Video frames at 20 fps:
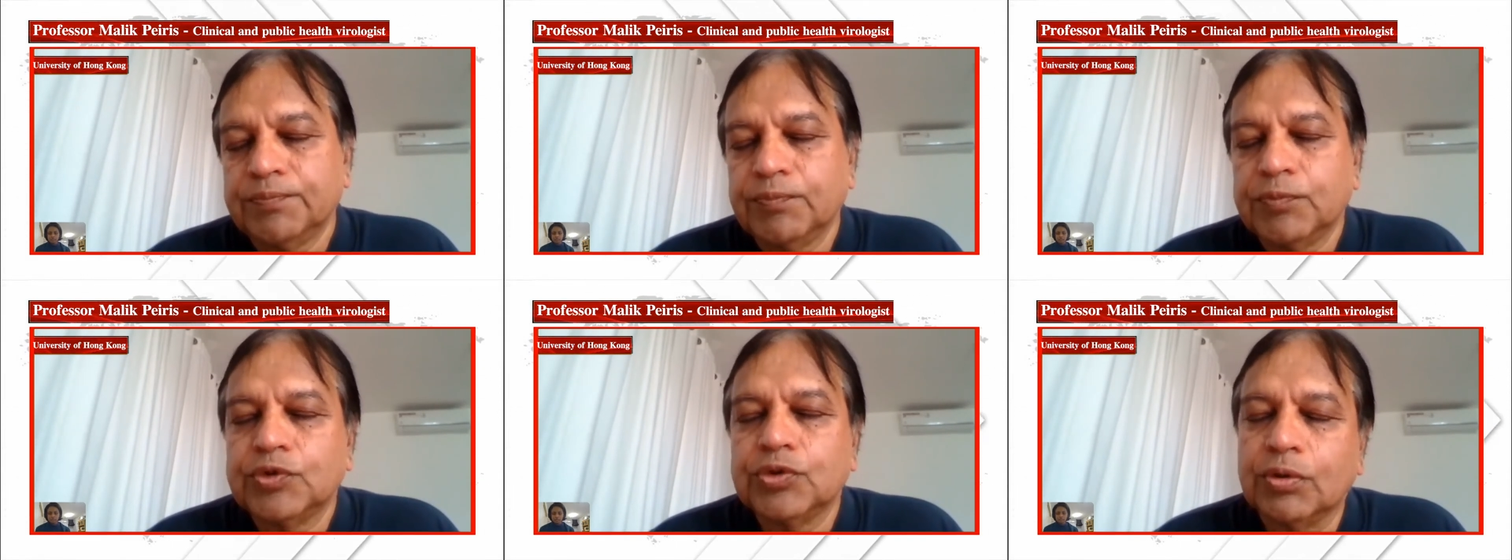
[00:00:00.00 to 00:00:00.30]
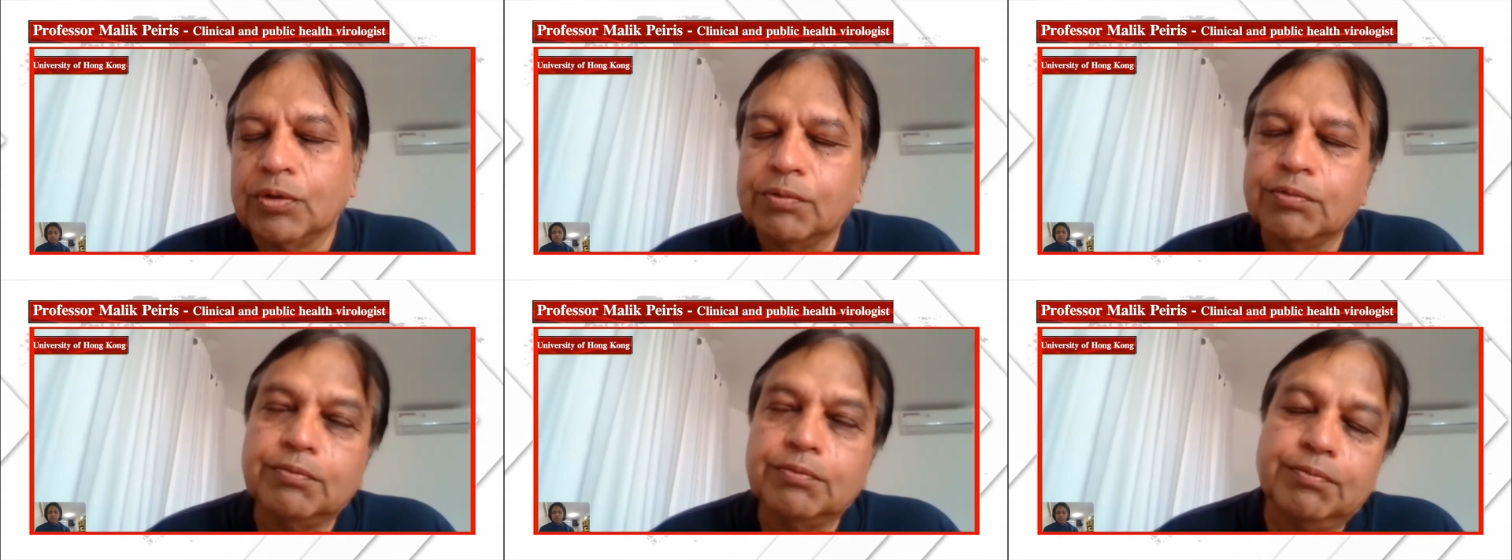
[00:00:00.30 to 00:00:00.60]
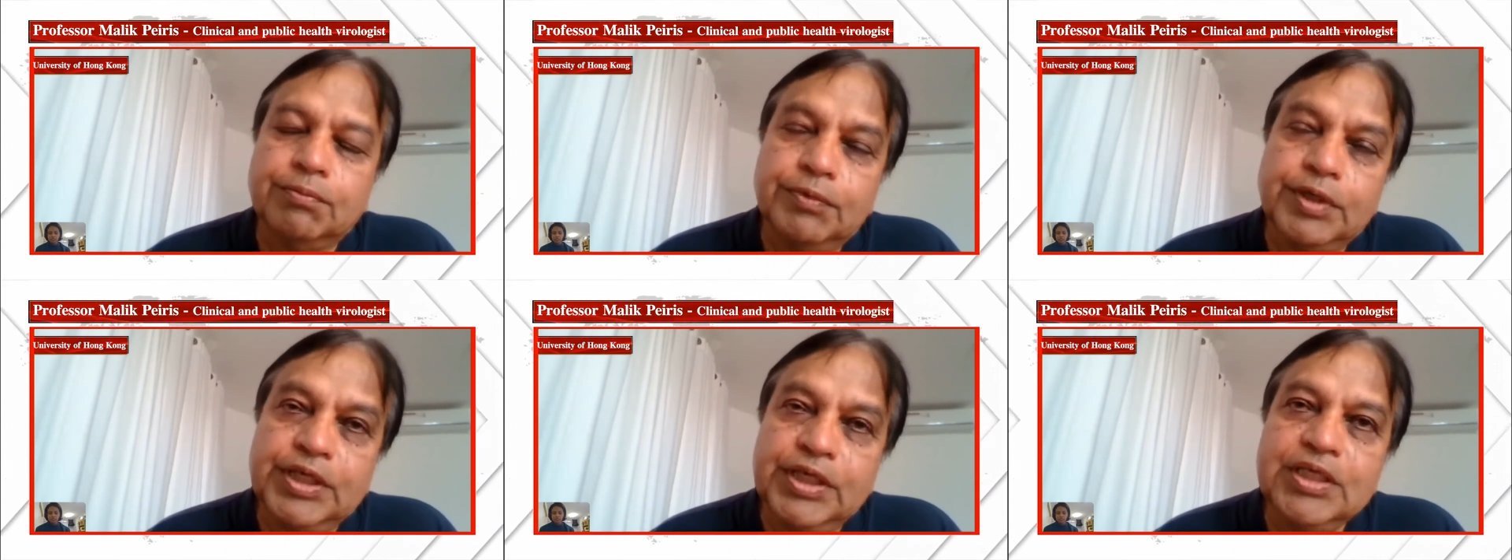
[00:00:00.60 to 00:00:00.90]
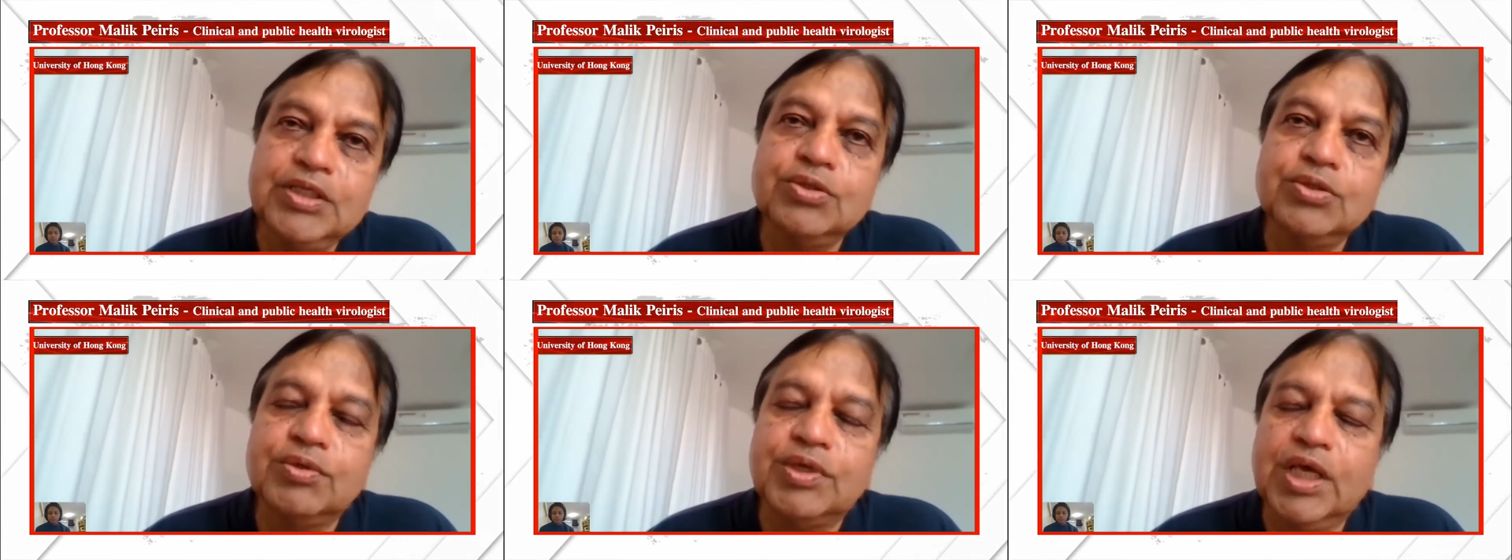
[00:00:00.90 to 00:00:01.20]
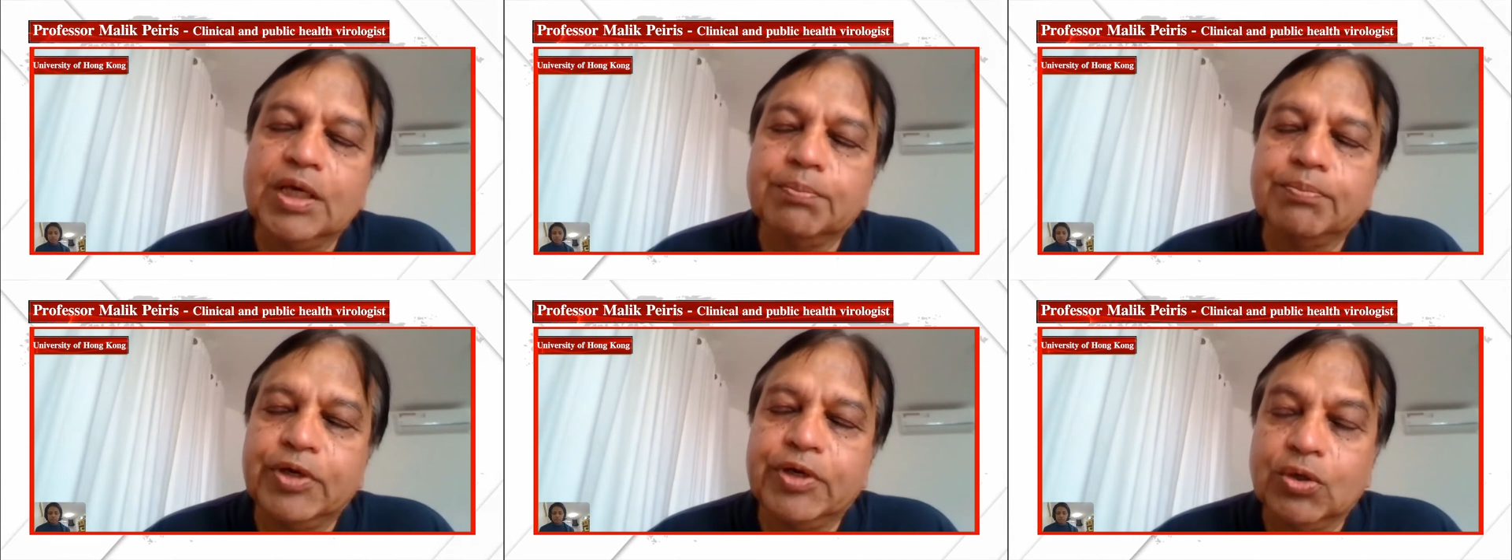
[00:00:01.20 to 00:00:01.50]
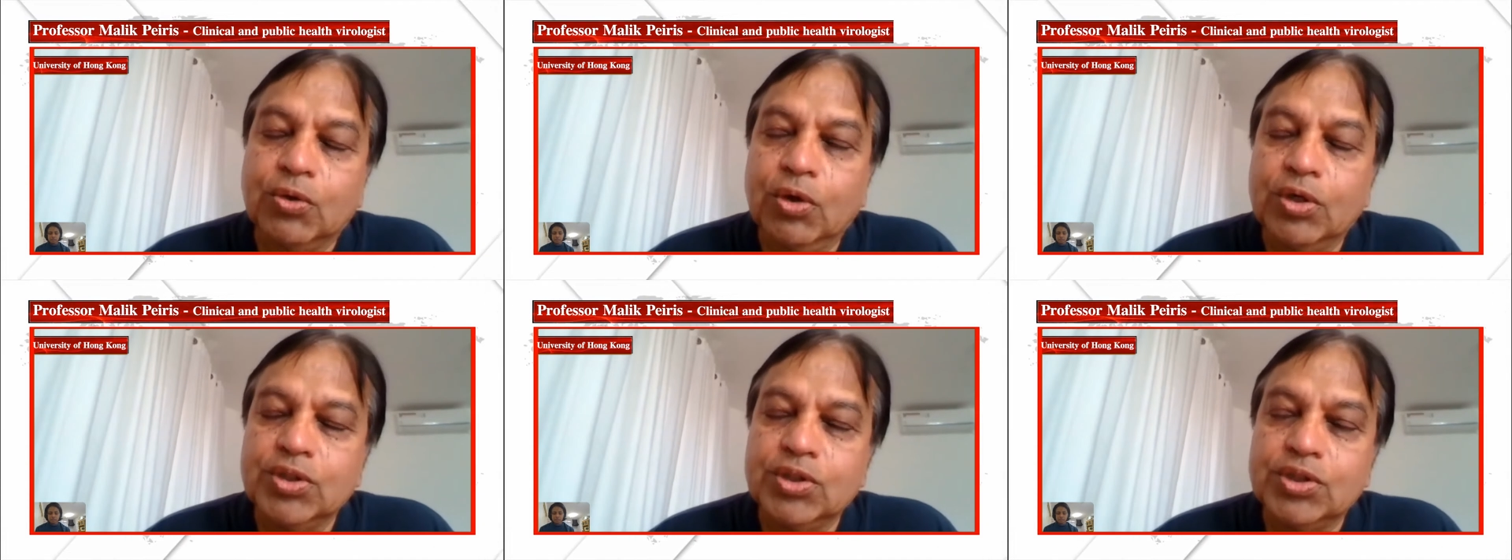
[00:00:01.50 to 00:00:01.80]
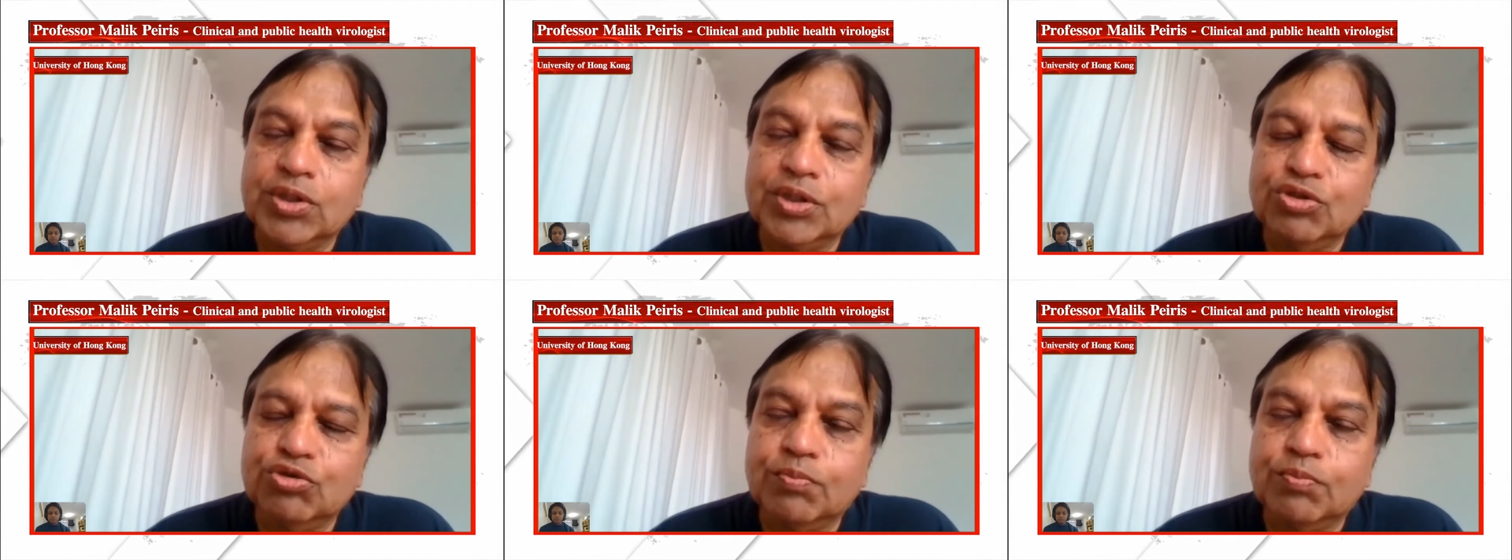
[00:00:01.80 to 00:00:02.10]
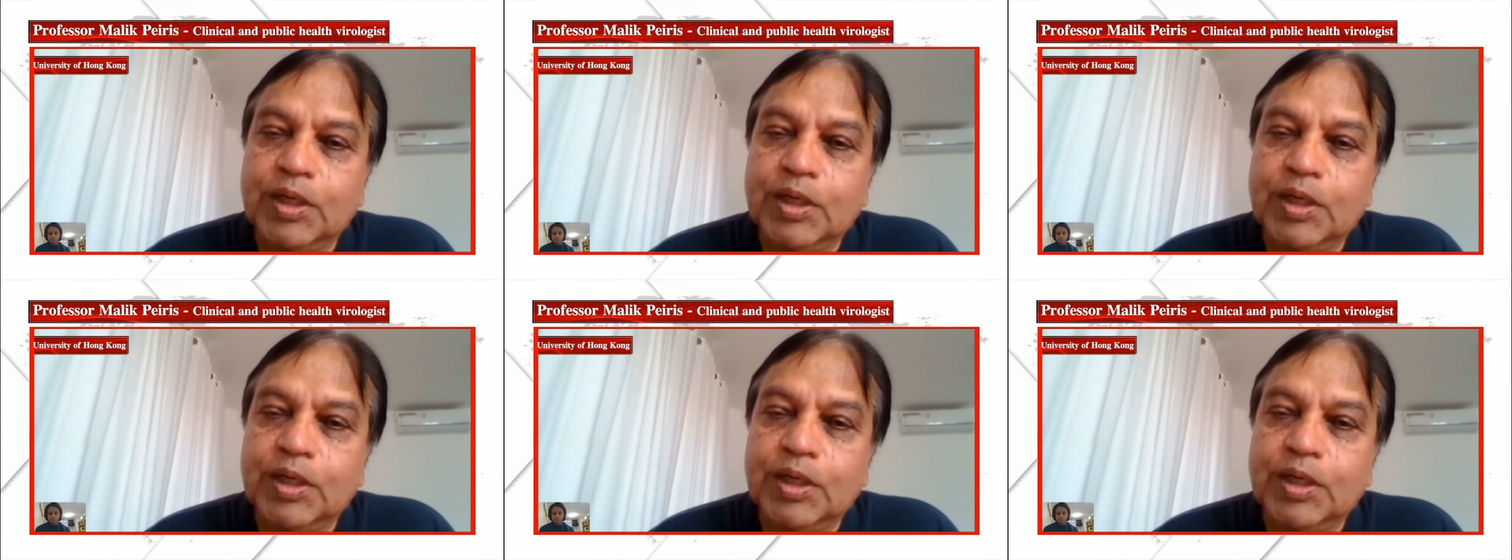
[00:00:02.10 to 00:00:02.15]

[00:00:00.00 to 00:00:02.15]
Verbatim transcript: So we need to take precautions,